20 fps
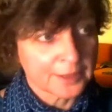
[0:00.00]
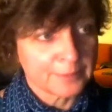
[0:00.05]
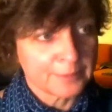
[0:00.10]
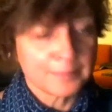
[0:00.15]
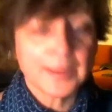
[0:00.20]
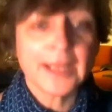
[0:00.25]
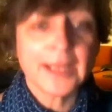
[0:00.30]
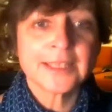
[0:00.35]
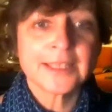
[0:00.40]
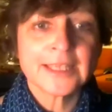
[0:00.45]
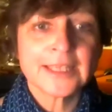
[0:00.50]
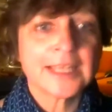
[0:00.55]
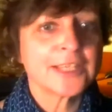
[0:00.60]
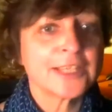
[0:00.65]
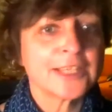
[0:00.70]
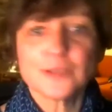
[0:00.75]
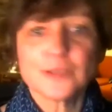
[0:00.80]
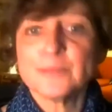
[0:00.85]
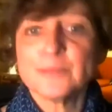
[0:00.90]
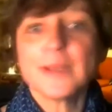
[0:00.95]
pay
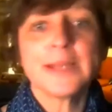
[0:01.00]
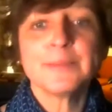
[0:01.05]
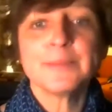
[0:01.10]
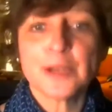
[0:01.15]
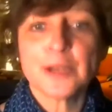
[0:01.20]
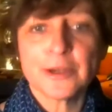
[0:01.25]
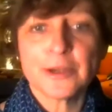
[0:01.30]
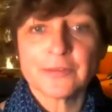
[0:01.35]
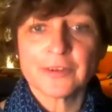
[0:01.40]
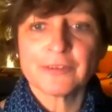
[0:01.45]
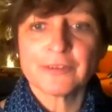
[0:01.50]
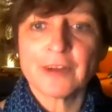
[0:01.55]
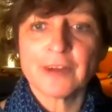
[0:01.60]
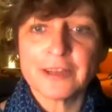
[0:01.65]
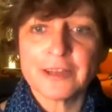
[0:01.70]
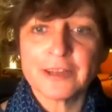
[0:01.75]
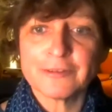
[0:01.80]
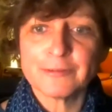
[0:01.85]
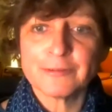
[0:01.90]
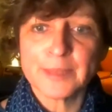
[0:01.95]
attention, maybe over
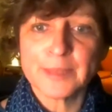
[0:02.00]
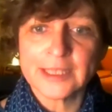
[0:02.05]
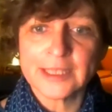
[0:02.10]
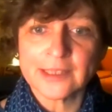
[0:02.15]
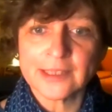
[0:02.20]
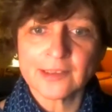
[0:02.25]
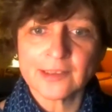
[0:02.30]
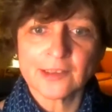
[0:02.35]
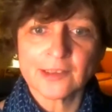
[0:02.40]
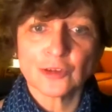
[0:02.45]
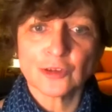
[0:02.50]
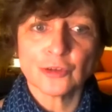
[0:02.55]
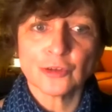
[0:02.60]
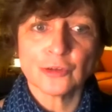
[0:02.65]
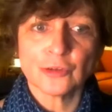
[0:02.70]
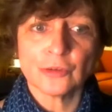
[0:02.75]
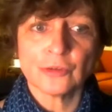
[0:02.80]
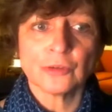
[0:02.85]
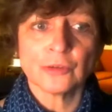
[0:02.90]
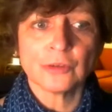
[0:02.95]
5 minutes
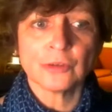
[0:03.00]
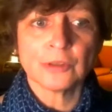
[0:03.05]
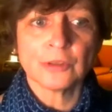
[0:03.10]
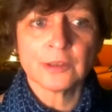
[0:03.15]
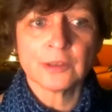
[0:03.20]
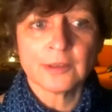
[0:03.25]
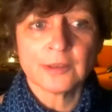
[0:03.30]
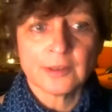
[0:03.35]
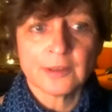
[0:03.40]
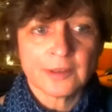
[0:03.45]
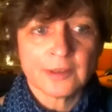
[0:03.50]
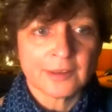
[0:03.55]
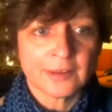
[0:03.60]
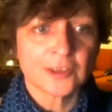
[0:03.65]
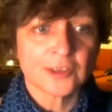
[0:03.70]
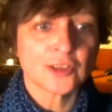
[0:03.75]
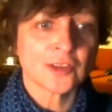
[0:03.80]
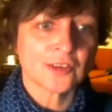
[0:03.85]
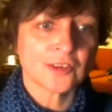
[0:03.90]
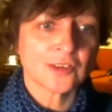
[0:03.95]
to
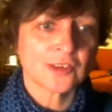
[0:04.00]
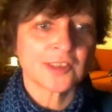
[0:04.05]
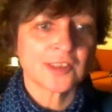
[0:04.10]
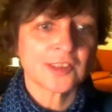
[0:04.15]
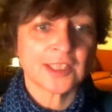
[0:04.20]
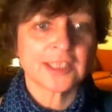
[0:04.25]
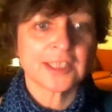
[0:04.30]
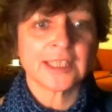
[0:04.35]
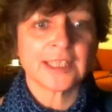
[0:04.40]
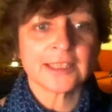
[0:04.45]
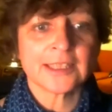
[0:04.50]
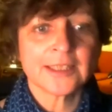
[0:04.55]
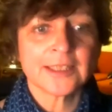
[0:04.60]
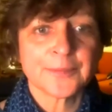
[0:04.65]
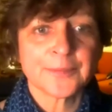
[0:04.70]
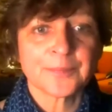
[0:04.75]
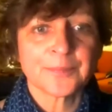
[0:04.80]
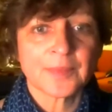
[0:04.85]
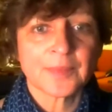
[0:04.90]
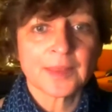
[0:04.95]
just sitting,
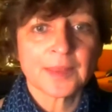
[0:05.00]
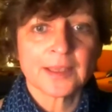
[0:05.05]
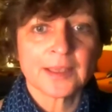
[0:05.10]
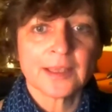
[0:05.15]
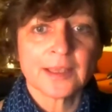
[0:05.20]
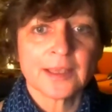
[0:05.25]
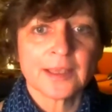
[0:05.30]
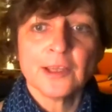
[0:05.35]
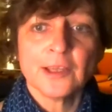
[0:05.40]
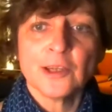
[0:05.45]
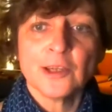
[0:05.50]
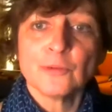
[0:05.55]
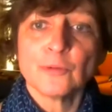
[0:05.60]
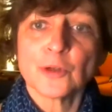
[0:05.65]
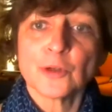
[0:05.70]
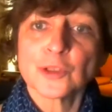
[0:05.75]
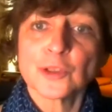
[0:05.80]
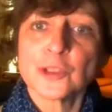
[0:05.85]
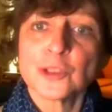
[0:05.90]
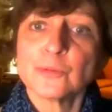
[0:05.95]

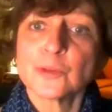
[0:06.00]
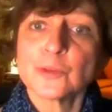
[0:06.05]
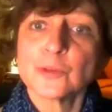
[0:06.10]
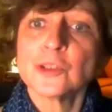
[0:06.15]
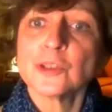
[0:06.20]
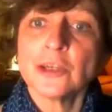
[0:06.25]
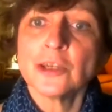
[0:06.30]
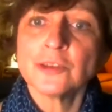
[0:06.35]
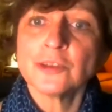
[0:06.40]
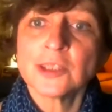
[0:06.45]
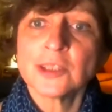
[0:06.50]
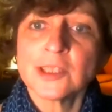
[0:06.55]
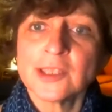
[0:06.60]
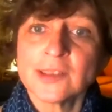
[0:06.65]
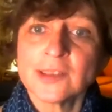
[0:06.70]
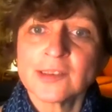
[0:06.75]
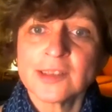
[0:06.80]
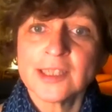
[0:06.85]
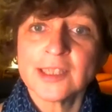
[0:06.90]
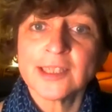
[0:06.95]
what you would
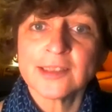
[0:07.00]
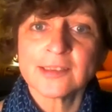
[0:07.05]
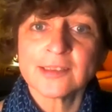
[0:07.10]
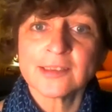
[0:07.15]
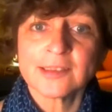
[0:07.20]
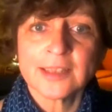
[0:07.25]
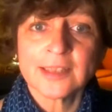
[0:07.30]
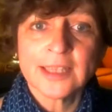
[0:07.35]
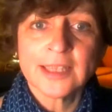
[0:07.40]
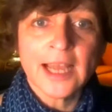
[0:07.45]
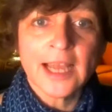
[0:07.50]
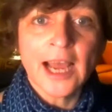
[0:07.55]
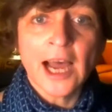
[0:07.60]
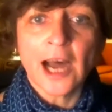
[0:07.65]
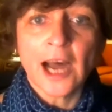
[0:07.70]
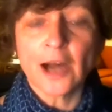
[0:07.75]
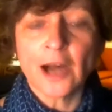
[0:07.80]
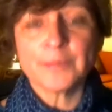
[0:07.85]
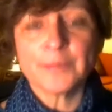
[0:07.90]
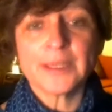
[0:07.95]
notice is
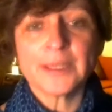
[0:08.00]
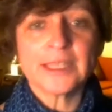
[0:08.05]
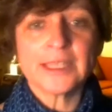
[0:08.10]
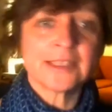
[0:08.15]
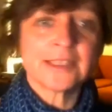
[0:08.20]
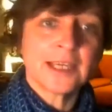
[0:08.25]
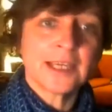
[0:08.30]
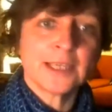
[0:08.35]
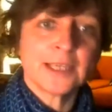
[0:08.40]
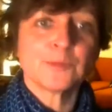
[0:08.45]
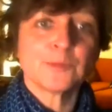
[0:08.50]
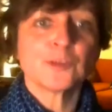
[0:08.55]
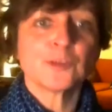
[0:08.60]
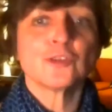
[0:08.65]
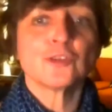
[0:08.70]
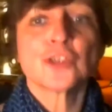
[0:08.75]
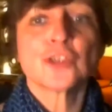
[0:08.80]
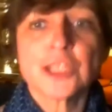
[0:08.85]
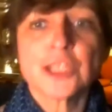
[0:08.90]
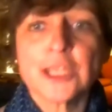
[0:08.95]
how many times you
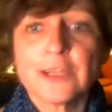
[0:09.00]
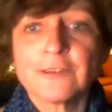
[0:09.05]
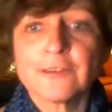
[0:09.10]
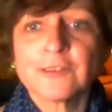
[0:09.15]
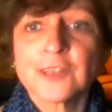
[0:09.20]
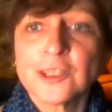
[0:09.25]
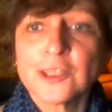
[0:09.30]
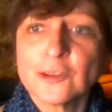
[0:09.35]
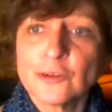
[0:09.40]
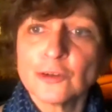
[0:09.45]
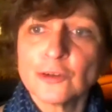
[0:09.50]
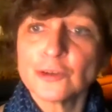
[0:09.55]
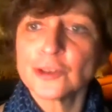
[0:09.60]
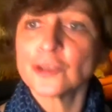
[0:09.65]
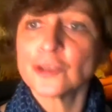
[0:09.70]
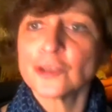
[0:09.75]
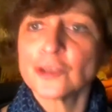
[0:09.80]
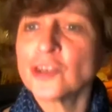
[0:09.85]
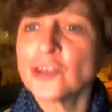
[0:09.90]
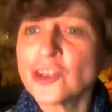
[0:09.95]
shift in order
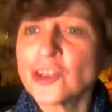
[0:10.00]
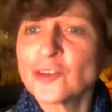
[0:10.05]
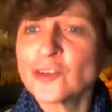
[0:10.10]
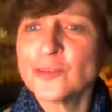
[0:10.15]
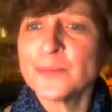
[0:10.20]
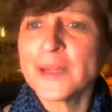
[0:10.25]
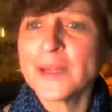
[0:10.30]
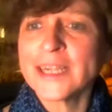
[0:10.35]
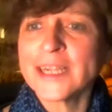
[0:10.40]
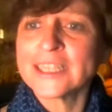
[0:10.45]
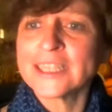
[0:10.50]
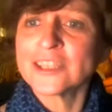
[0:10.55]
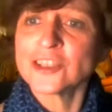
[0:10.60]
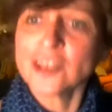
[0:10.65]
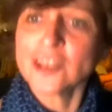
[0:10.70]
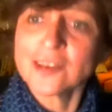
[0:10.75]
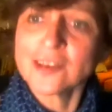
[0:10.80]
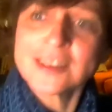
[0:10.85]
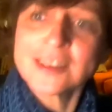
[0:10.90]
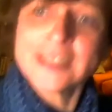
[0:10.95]
just to make it
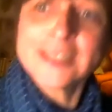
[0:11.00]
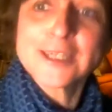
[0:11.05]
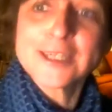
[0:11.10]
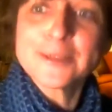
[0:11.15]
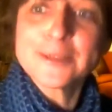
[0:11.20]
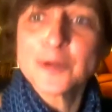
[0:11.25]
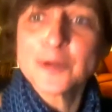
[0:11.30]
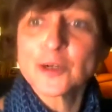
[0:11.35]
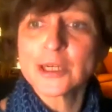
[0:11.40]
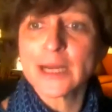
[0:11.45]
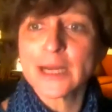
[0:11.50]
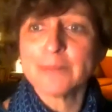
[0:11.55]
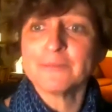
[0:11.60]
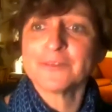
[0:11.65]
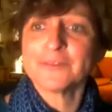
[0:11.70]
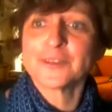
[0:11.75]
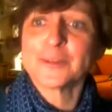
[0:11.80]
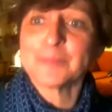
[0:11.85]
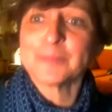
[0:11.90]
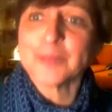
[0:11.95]
just a little more
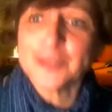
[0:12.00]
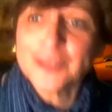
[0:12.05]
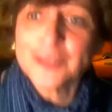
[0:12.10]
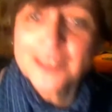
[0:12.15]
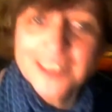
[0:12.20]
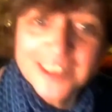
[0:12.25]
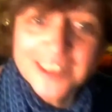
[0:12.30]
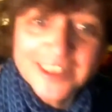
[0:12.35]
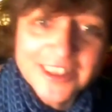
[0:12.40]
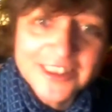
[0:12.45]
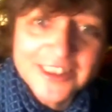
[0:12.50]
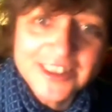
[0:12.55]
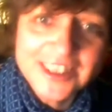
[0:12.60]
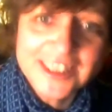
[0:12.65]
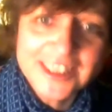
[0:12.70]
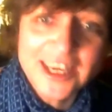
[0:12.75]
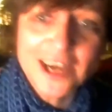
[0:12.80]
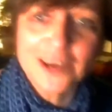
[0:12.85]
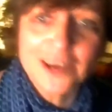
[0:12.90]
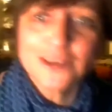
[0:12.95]
comfortable, you know, and
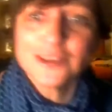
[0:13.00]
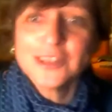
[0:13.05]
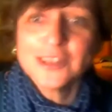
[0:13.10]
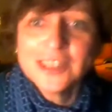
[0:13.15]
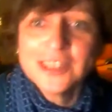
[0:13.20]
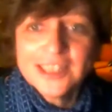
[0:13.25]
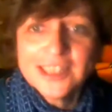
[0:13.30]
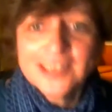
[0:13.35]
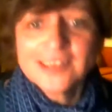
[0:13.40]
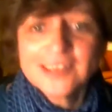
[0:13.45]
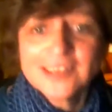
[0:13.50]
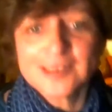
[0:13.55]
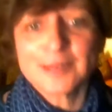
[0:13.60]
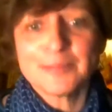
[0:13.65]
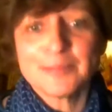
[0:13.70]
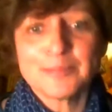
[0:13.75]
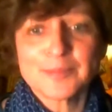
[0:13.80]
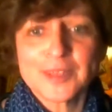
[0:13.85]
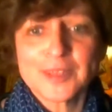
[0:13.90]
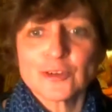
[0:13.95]
how
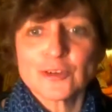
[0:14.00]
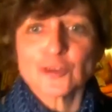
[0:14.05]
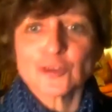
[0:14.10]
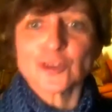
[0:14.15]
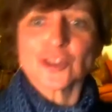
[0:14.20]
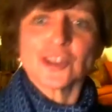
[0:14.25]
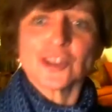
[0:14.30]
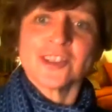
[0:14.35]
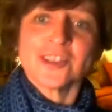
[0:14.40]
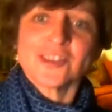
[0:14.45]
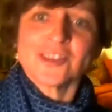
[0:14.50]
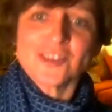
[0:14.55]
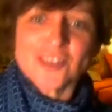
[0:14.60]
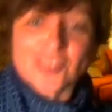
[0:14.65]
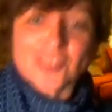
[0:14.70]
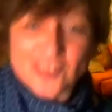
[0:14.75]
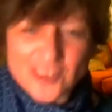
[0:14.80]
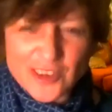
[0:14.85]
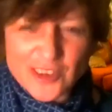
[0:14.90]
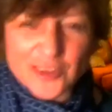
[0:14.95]
some cushion is
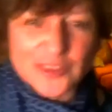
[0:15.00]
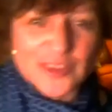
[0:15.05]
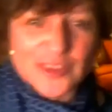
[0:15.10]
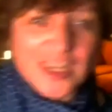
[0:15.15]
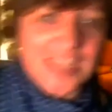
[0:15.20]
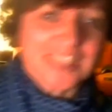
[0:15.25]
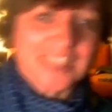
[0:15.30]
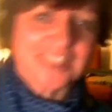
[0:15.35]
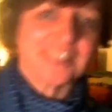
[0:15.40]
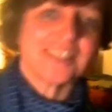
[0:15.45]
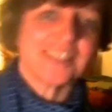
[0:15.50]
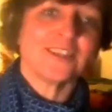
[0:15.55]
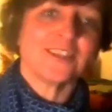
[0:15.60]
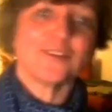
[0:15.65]
just not right, and